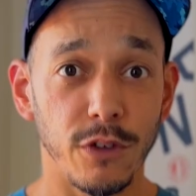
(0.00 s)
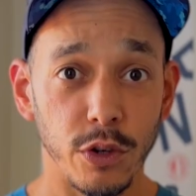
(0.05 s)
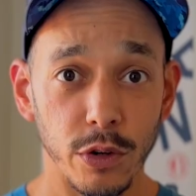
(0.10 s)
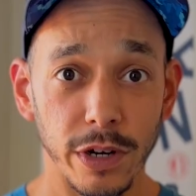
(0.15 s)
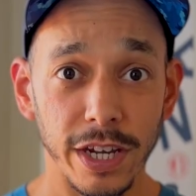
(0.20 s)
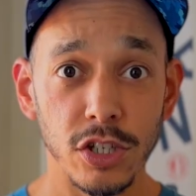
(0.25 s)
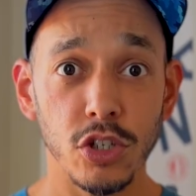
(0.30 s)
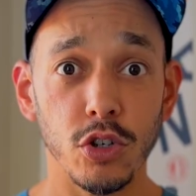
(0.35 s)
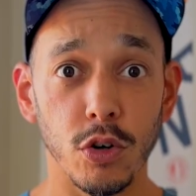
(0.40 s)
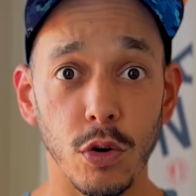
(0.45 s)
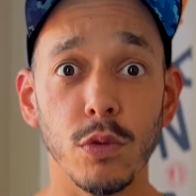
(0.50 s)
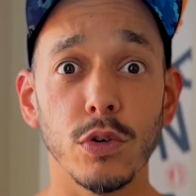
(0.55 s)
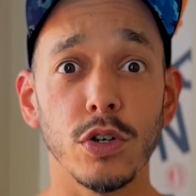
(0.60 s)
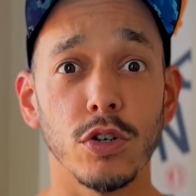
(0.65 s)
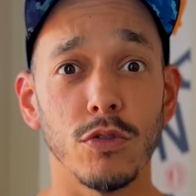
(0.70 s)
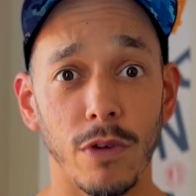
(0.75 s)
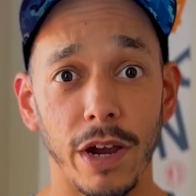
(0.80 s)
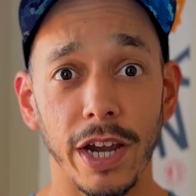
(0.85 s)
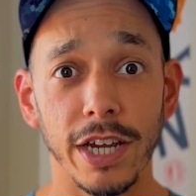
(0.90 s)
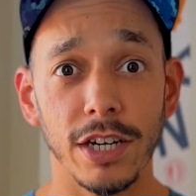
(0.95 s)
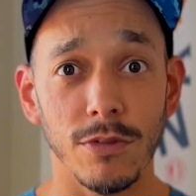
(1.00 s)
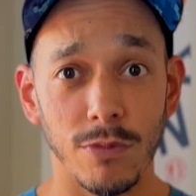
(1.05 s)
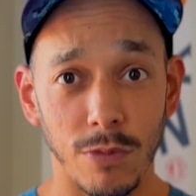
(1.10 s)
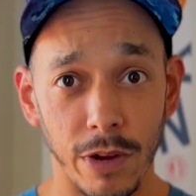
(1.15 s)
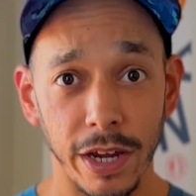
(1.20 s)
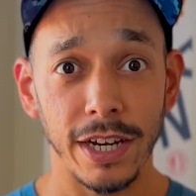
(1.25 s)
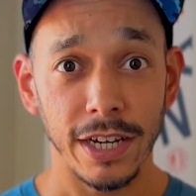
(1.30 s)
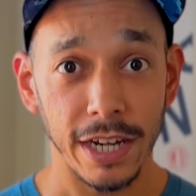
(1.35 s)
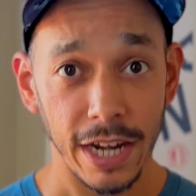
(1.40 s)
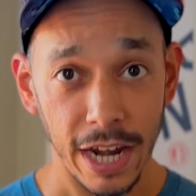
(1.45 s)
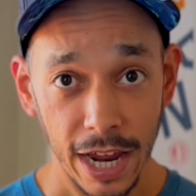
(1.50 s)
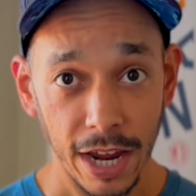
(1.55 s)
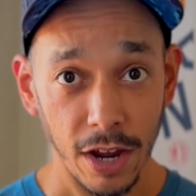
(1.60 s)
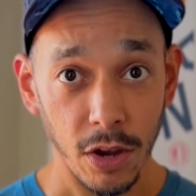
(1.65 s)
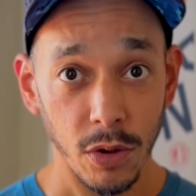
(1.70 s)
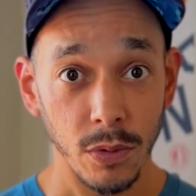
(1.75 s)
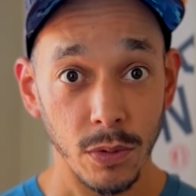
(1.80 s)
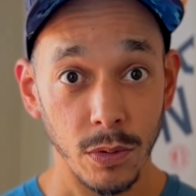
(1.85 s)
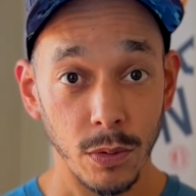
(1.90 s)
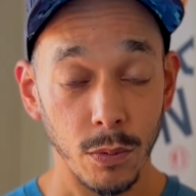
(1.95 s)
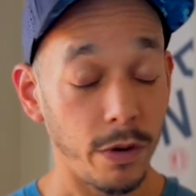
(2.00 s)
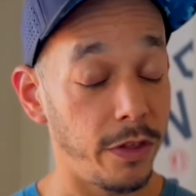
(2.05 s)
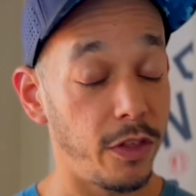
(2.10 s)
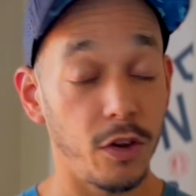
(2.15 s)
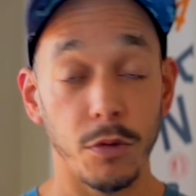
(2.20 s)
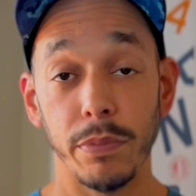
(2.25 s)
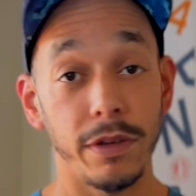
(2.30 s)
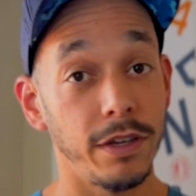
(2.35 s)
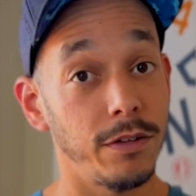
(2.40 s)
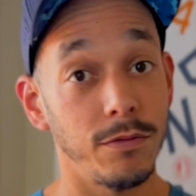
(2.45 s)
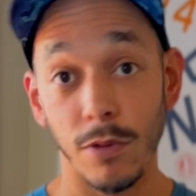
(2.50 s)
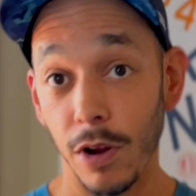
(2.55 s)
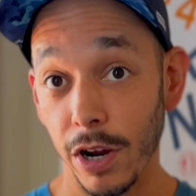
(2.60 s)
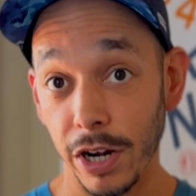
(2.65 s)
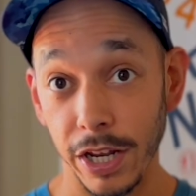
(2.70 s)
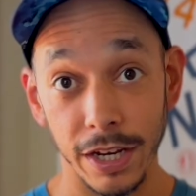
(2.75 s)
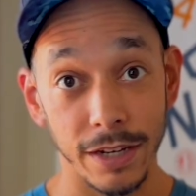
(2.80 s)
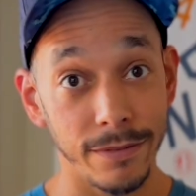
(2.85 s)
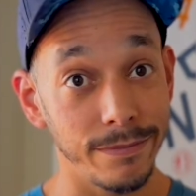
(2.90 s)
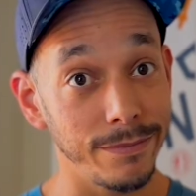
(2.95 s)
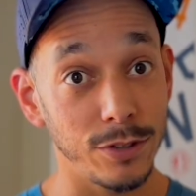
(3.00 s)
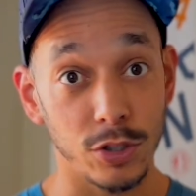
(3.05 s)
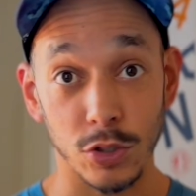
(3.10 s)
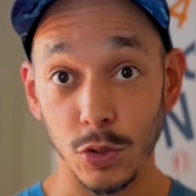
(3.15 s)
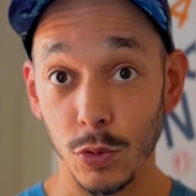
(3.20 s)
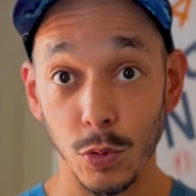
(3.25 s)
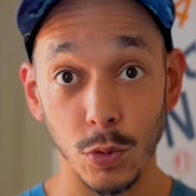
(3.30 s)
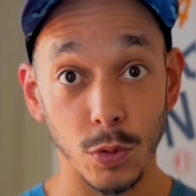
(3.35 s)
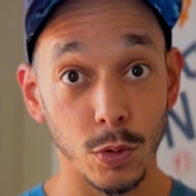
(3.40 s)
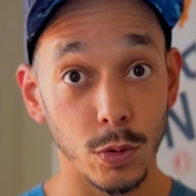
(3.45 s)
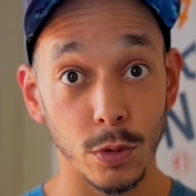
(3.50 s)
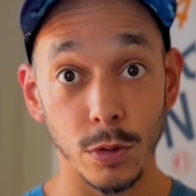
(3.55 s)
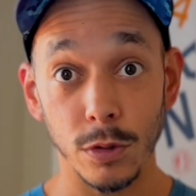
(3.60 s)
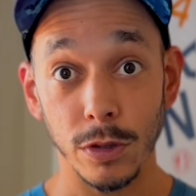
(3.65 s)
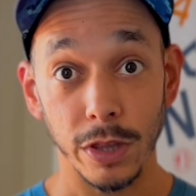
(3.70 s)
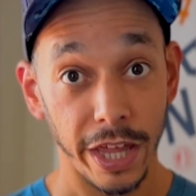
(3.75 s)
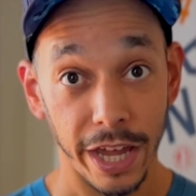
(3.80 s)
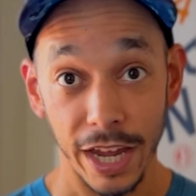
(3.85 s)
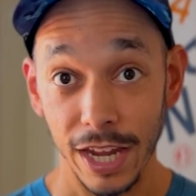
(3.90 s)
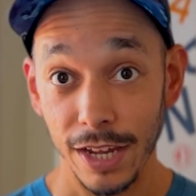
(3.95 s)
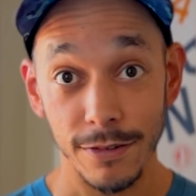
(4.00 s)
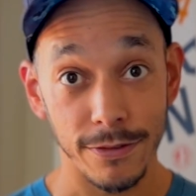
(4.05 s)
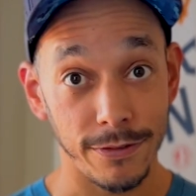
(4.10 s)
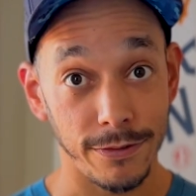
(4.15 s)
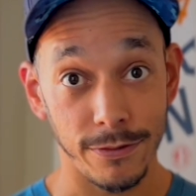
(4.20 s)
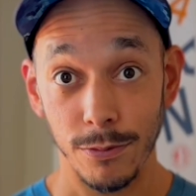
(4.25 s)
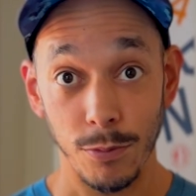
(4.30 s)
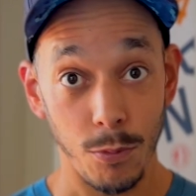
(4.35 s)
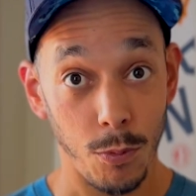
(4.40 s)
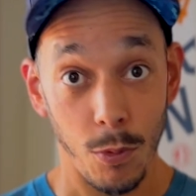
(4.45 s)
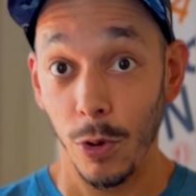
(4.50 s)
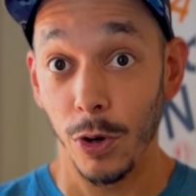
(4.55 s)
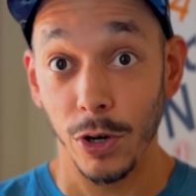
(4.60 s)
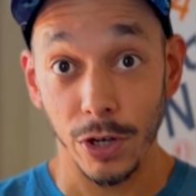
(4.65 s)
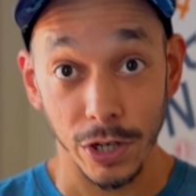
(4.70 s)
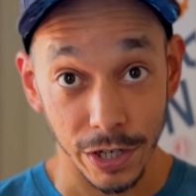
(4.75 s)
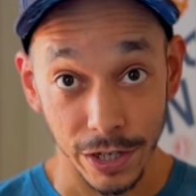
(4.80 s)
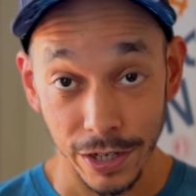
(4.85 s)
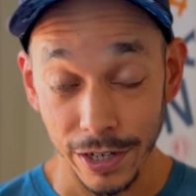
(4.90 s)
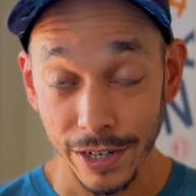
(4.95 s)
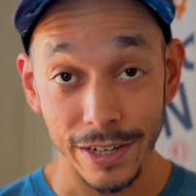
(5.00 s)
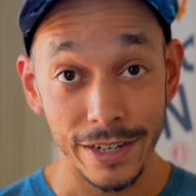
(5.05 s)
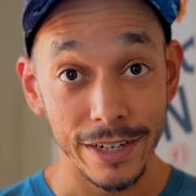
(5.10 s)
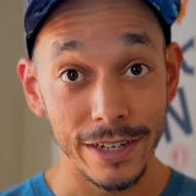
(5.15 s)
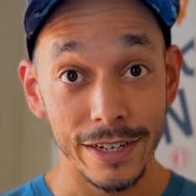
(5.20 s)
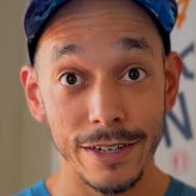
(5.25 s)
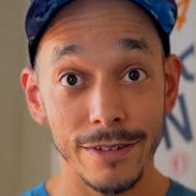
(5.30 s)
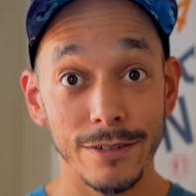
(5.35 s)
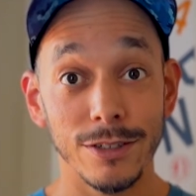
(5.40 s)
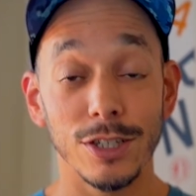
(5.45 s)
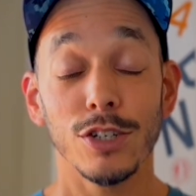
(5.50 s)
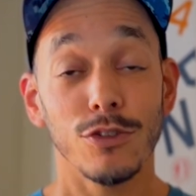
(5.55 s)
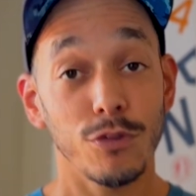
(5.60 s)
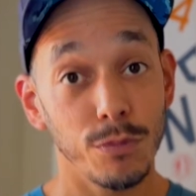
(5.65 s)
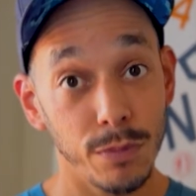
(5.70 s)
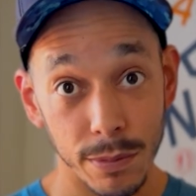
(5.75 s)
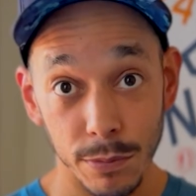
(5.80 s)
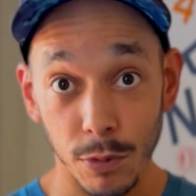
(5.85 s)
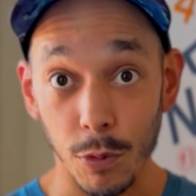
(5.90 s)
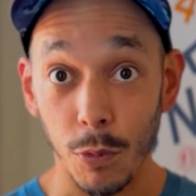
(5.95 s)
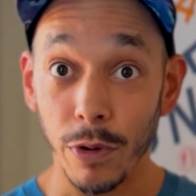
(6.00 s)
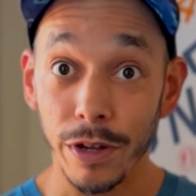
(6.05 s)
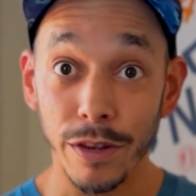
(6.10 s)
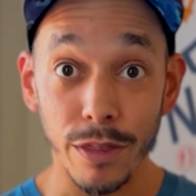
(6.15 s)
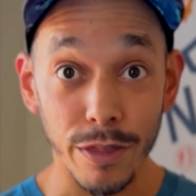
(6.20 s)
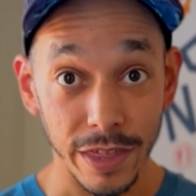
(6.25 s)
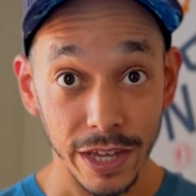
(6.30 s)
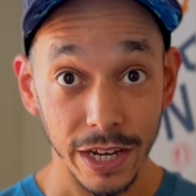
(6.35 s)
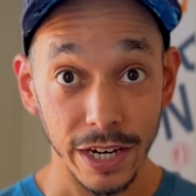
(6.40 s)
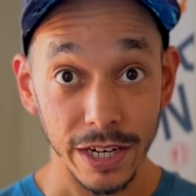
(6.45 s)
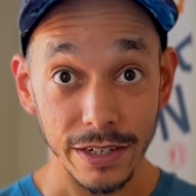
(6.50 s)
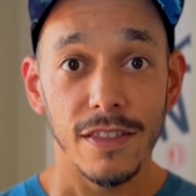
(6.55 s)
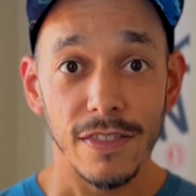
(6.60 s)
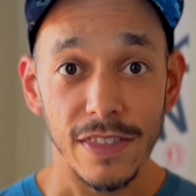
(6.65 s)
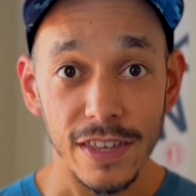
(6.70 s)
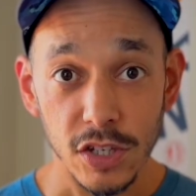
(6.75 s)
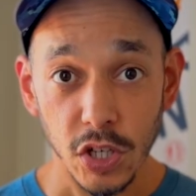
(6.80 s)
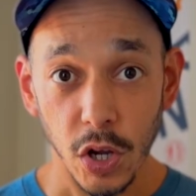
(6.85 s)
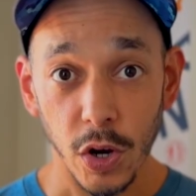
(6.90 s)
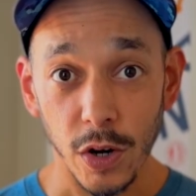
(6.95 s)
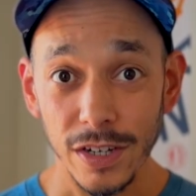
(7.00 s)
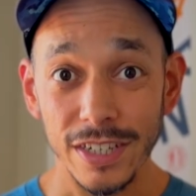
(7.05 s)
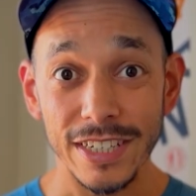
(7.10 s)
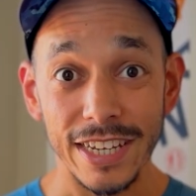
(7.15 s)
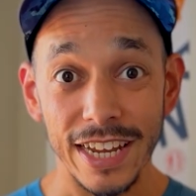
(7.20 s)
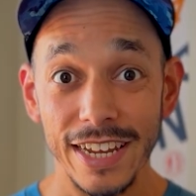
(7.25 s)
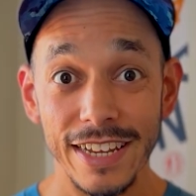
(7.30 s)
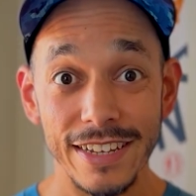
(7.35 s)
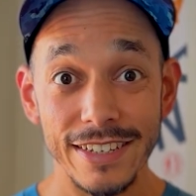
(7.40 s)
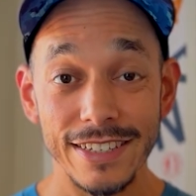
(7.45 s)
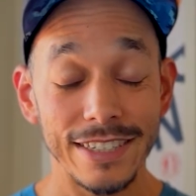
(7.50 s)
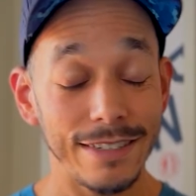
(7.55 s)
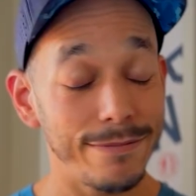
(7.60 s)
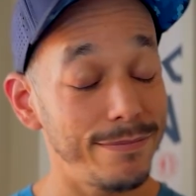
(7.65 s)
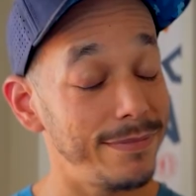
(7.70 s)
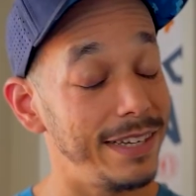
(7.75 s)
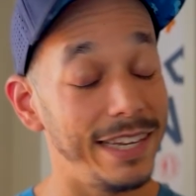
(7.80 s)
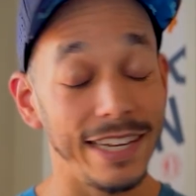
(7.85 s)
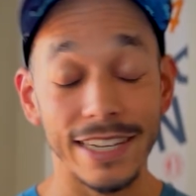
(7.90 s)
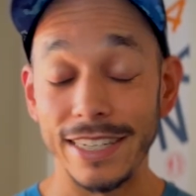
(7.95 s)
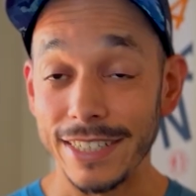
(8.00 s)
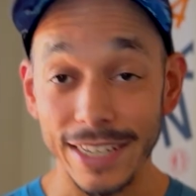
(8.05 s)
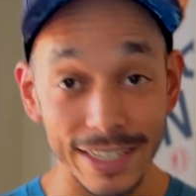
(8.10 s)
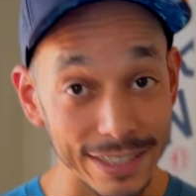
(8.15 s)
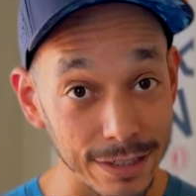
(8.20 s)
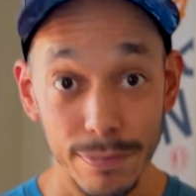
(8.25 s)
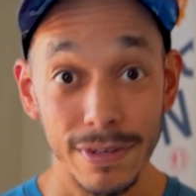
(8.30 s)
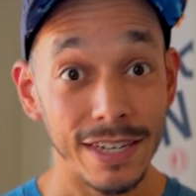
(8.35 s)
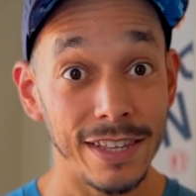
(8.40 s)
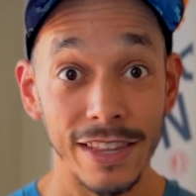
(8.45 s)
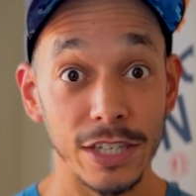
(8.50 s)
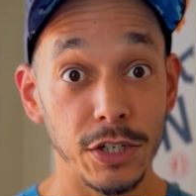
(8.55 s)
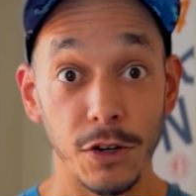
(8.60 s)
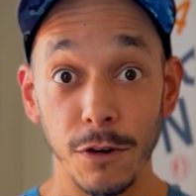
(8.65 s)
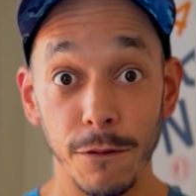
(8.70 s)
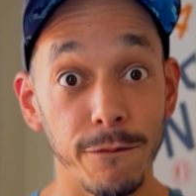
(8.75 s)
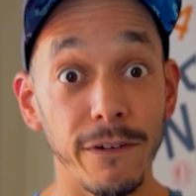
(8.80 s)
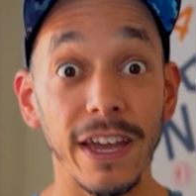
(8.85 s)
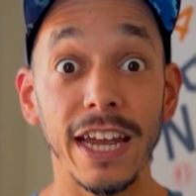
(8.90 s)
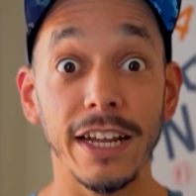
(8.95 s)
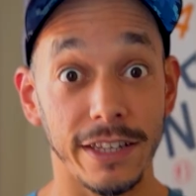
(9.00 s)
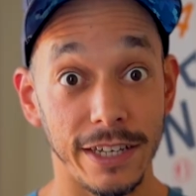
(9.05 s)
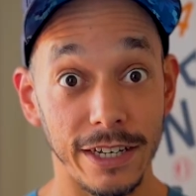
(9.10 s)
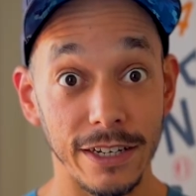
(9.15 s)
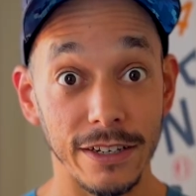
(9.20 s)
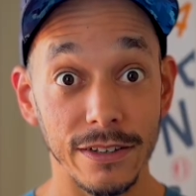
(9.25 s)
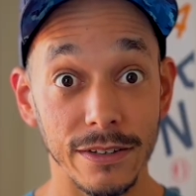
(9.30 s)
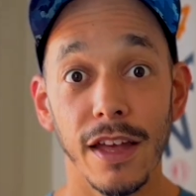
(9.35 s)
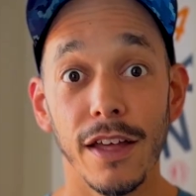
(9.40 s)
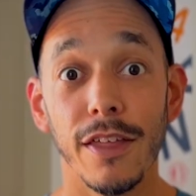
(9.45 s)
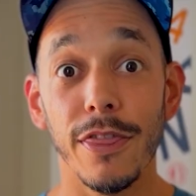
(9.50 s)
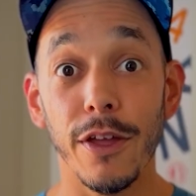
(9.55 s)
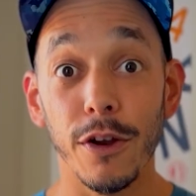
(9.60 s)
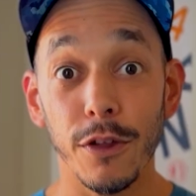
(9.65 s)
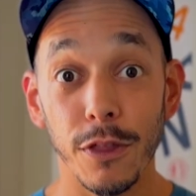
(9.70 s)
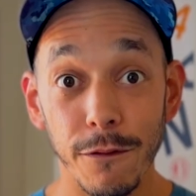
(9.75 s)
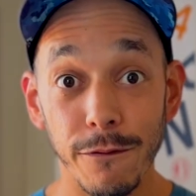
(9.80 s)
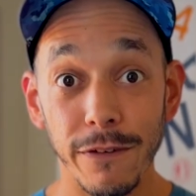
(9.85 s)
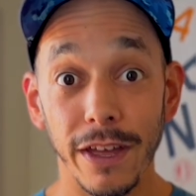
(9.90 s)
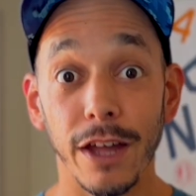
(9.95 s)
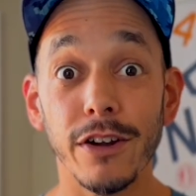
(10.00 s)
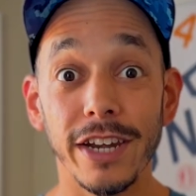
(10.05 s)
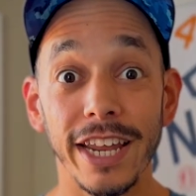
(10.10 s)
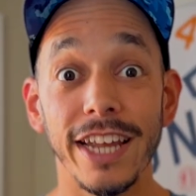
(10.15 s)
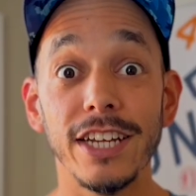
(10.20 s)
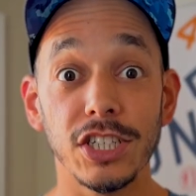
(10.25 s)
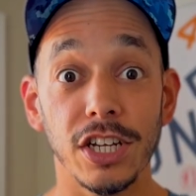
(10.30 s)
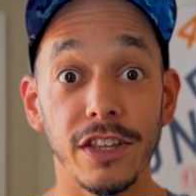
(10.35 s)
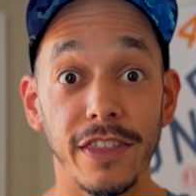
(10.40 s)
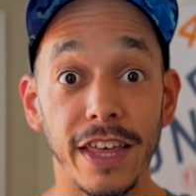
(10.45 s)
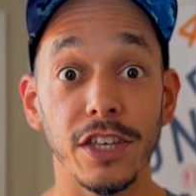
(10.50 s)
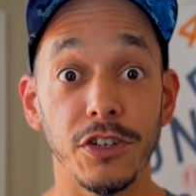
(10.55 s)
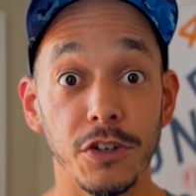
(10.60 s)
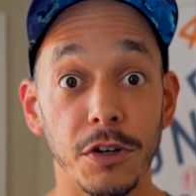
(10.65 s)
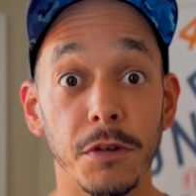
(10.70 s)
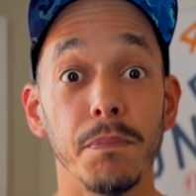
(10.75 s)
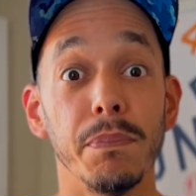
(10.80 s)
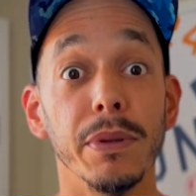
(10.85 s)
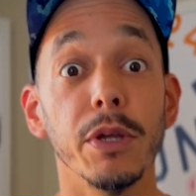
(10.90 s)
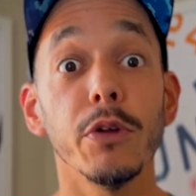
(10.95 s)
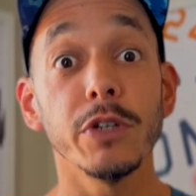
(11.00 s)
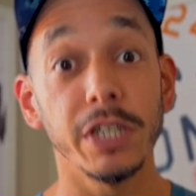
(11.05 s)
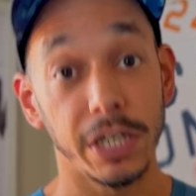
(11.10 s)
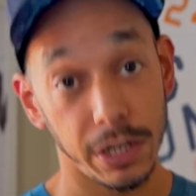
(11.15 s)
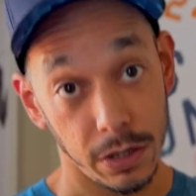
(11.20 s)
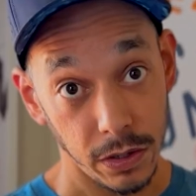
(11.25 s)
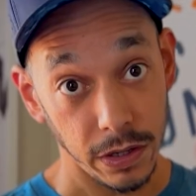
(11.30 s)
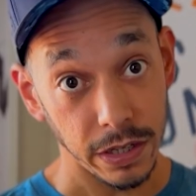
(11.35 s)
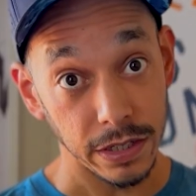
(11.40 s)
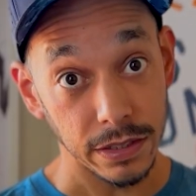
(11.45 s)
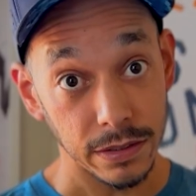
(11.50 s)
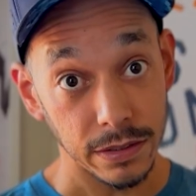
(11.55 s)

you're in your own grind right now, whether it be running, school, life, work, just remember one thing. These hard days, it doesn't mean that you're failing. They're the foundation that you're building on.